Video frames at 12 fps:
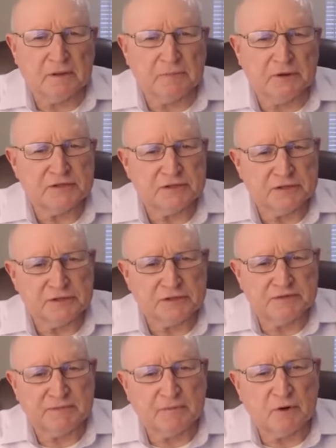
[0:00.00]
presidents
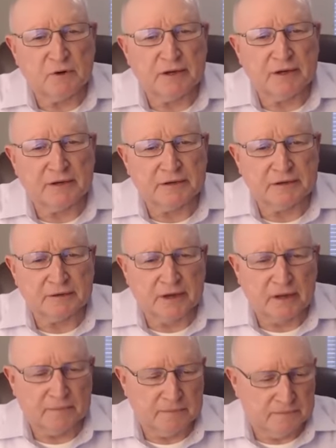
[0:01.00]
have been brought in to
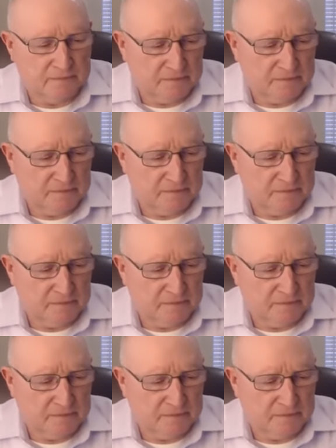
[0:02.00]
help